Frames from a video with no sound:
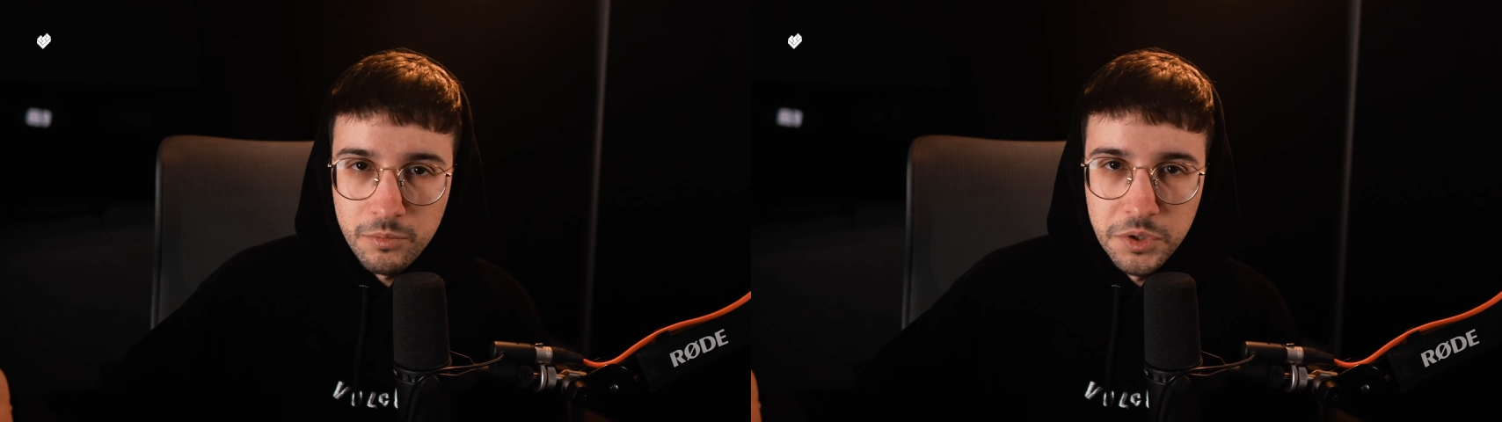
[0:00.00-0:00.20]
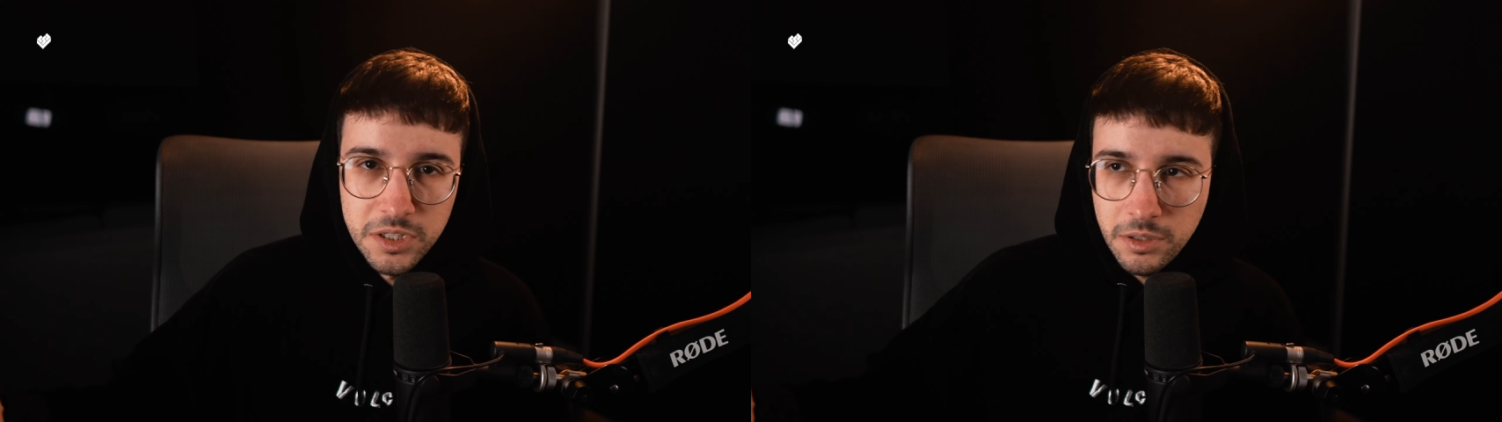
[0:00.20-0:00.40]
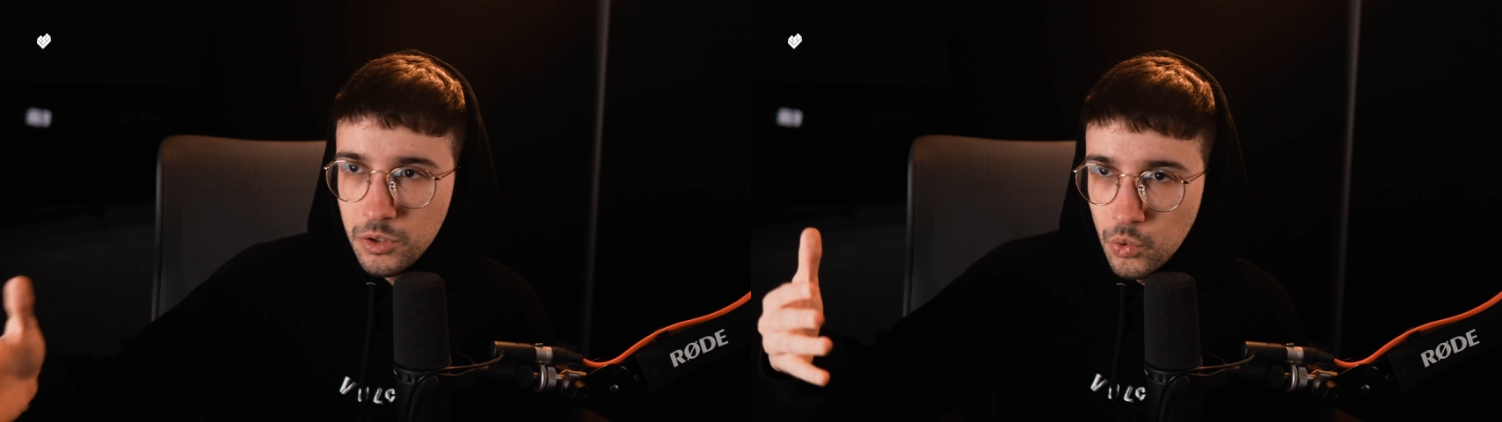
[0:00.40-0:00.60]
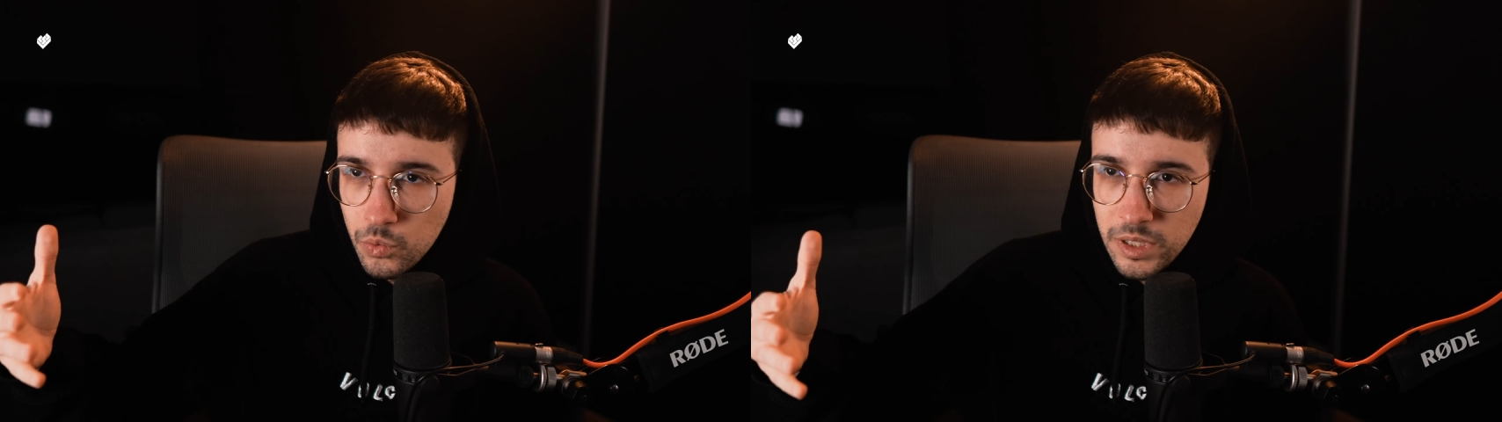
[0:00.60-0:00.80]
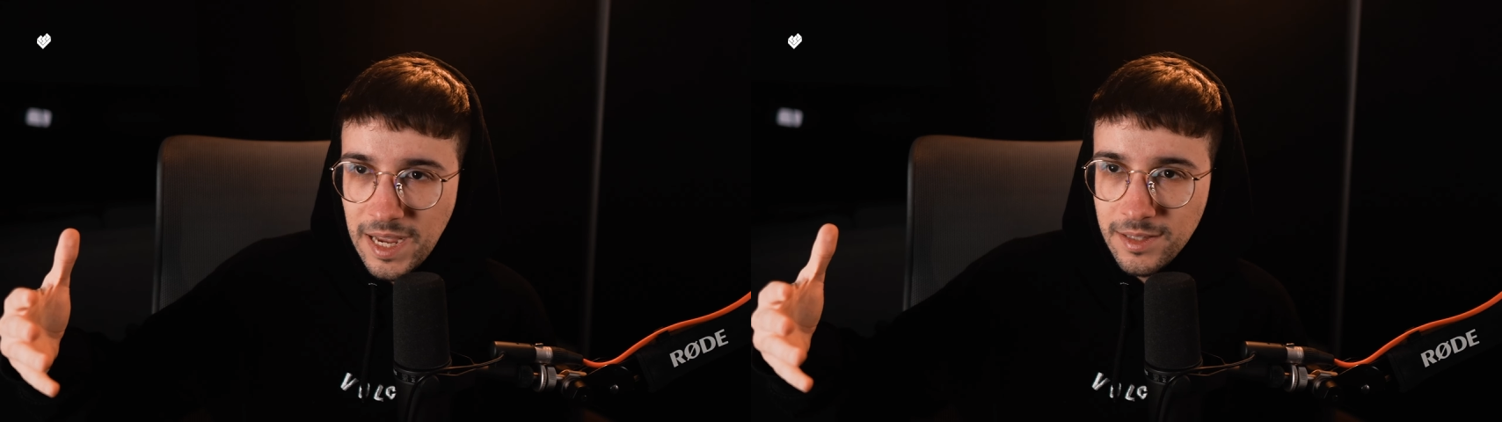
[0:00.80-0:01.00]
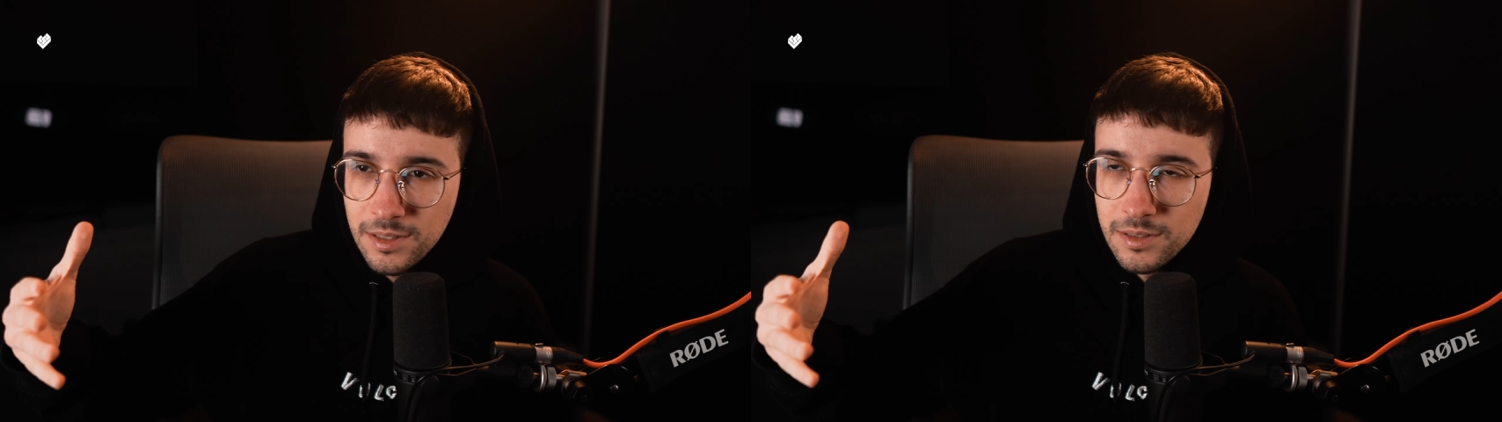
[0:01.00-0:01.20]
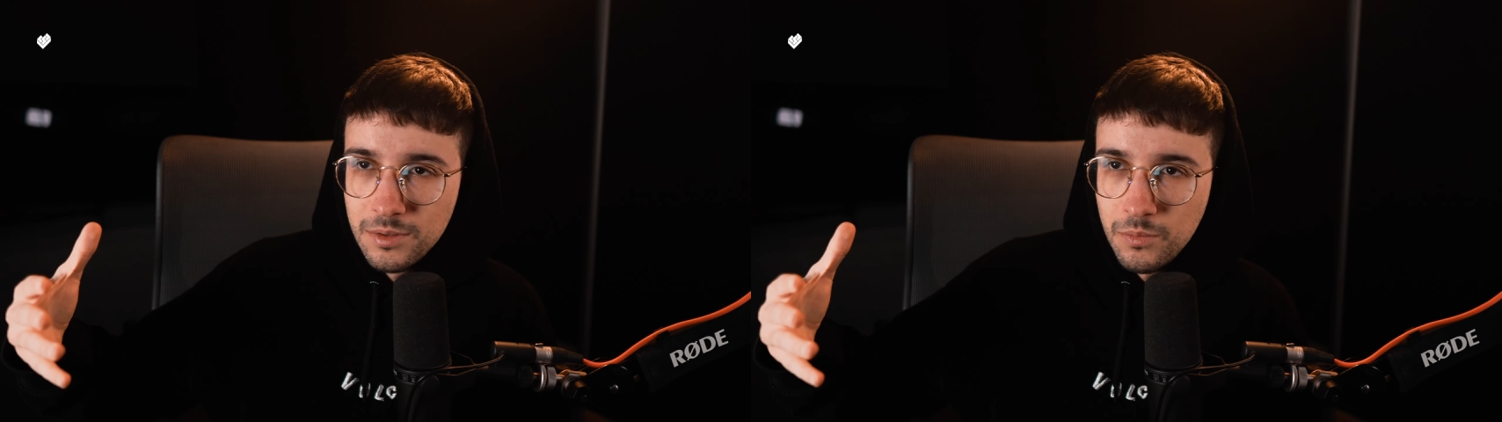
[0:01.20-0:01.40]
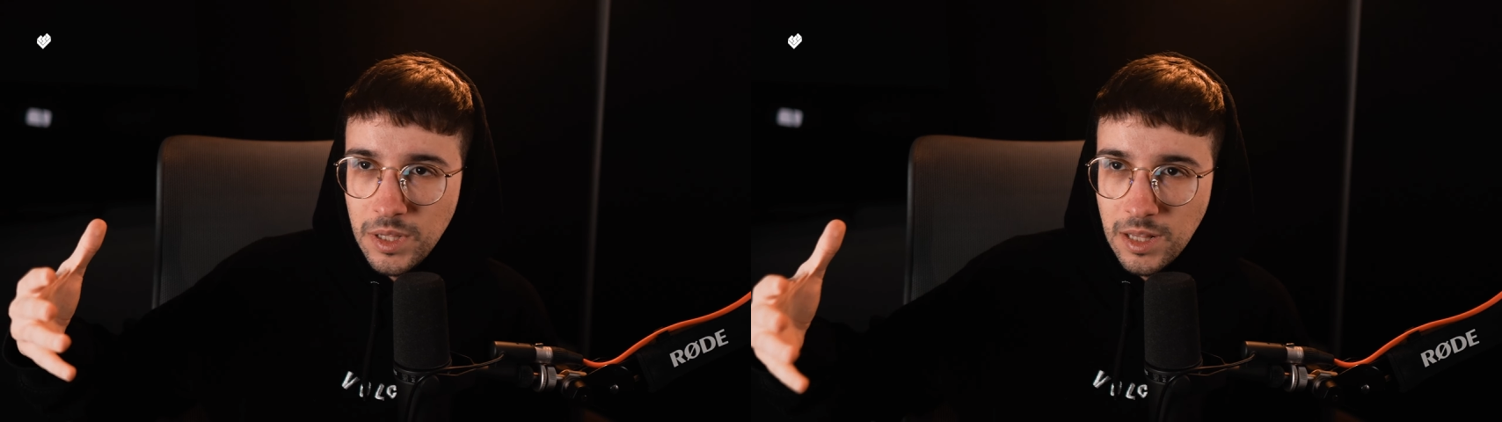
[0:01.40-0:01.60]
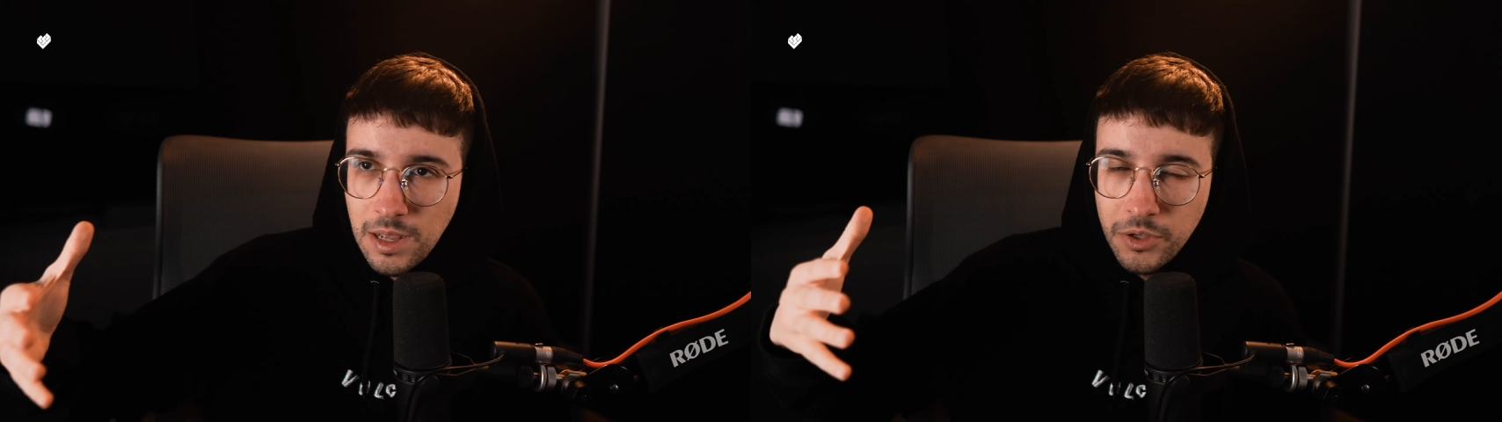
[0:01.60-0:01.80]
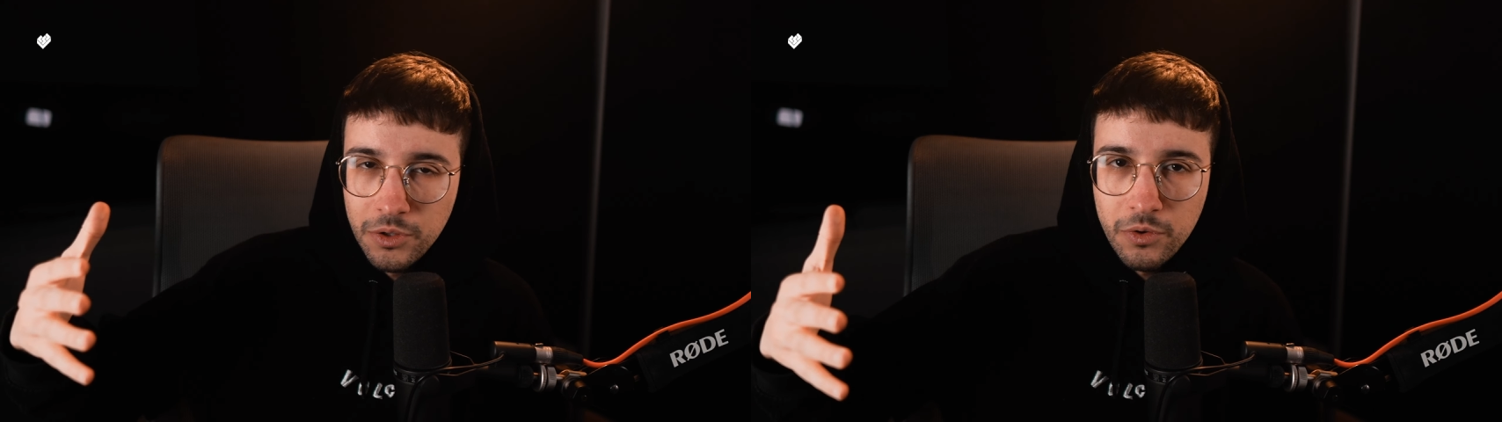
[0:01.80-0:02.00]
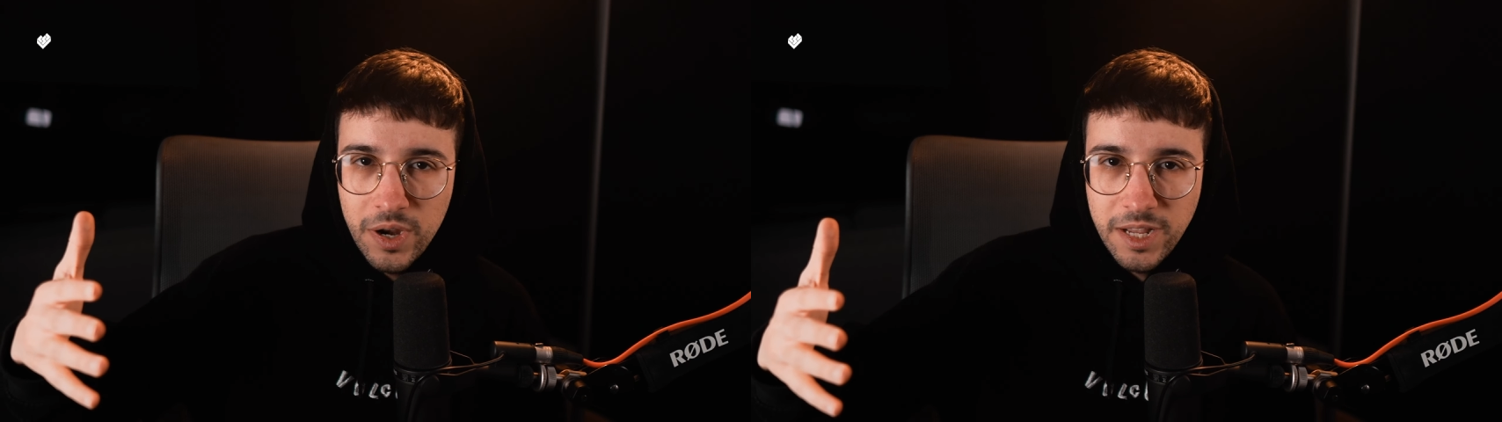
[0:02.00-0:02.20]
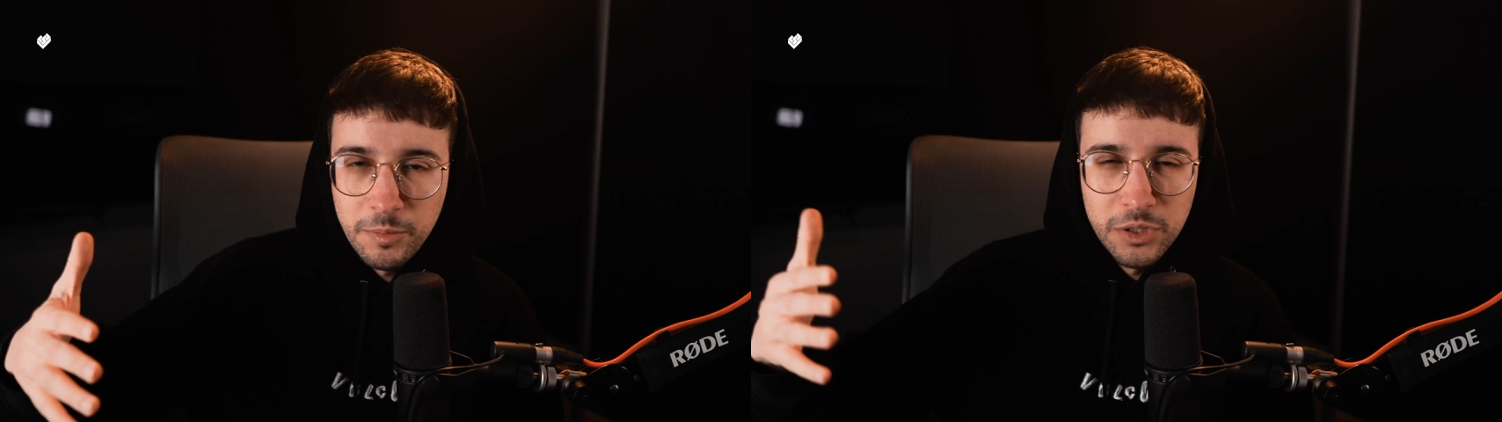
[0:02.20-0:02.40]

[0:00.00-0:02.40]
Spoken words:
which is a tool that will allow you to create